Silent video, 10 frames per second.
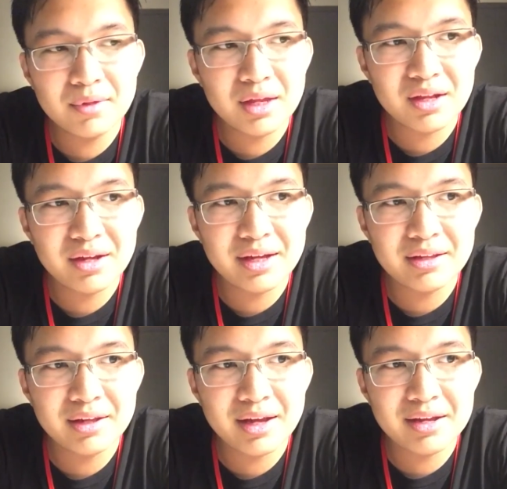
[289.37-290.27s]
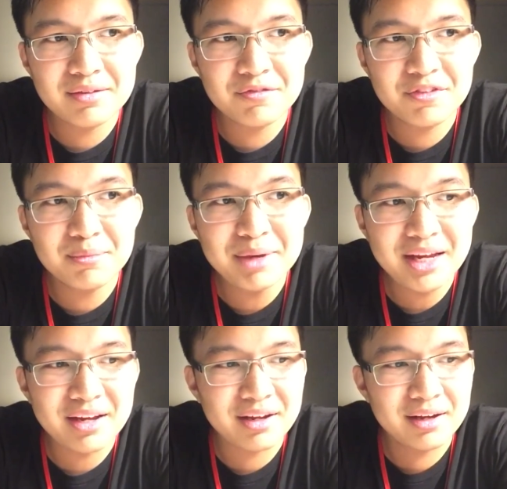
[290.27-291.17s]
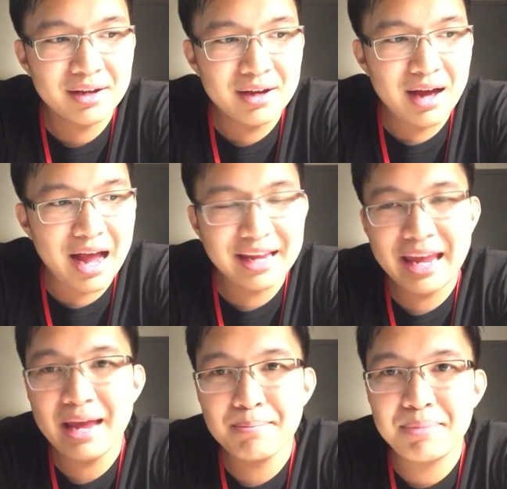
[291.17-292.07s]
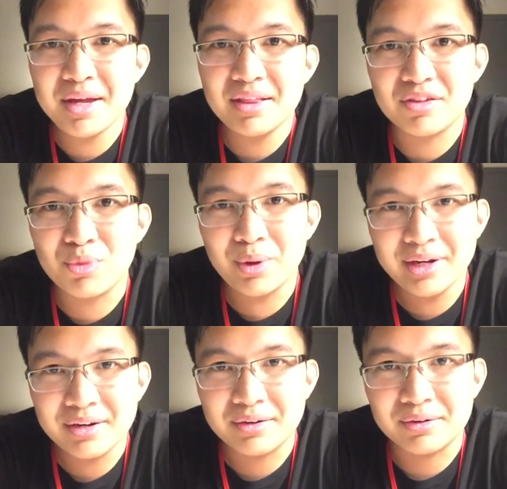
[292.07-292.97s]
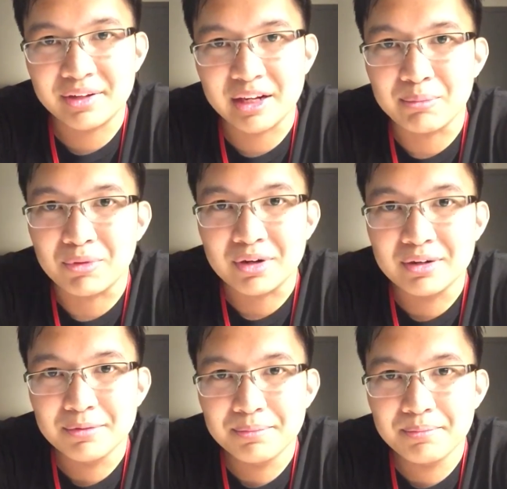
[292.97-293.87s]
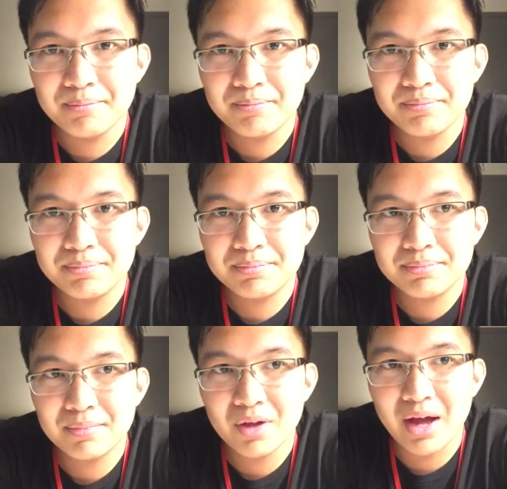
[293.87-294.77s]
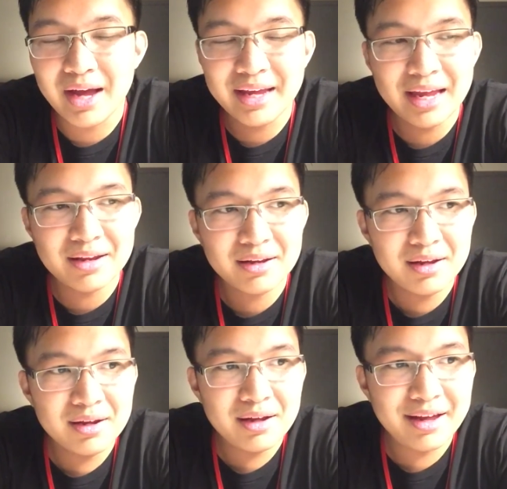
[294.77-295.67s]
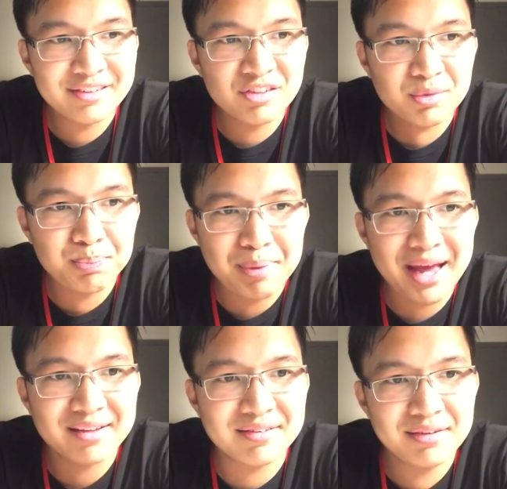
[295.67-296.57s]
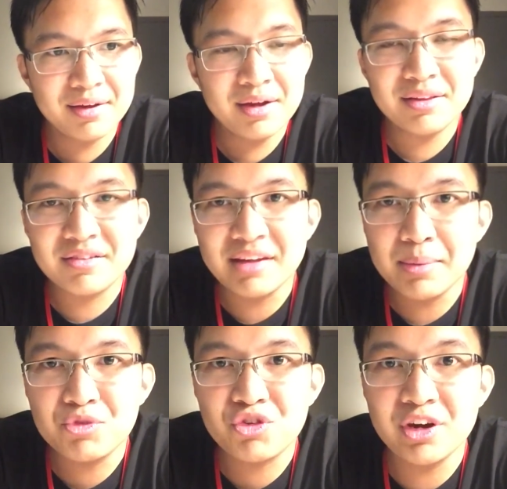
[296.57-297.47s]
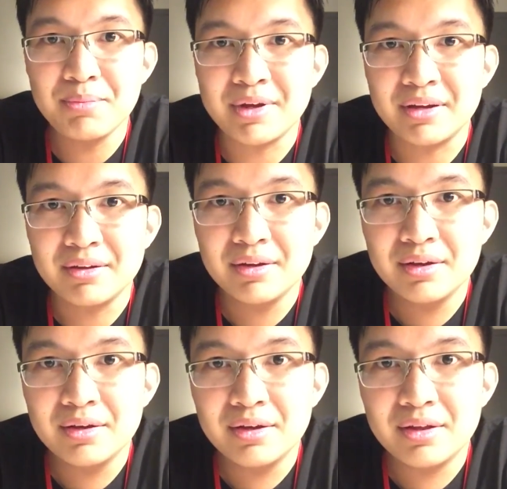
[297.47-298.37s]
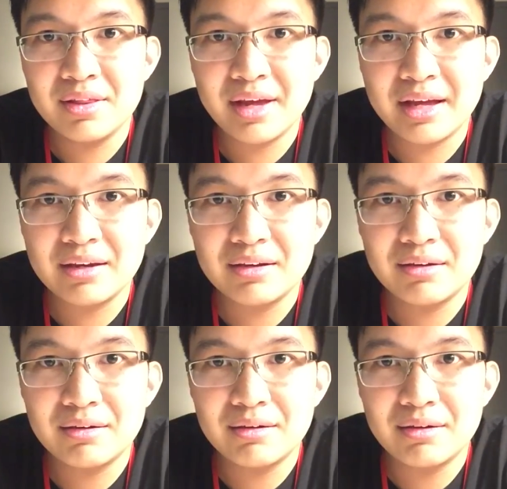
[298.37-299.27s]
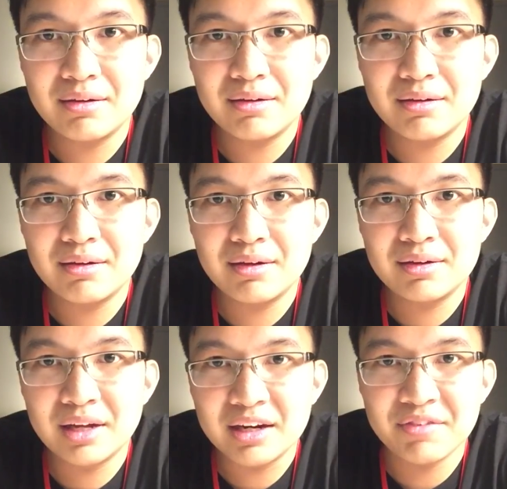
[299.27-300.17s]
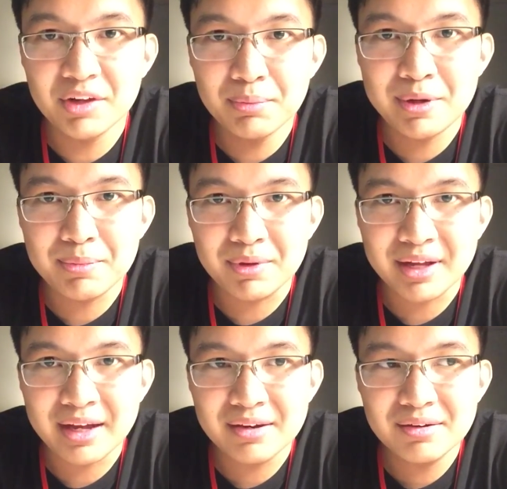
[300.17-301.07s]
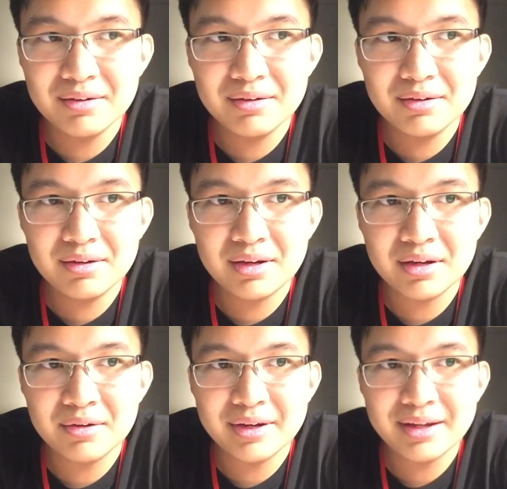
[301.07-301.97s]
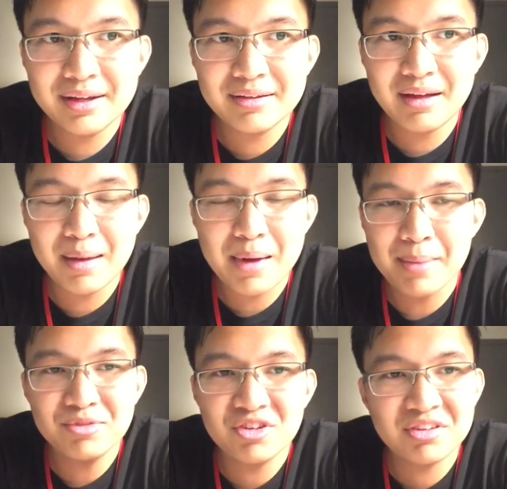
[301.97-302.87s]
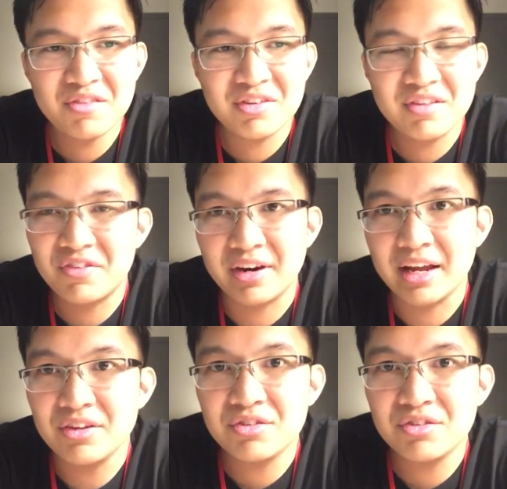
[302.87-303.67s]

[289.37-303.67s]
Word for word: Yeah, and, and for me, I can't be the twenty-year-old anymore. I can't expect the same treatment that a lot of other people get You know, it, it, I'm I'm just of a different age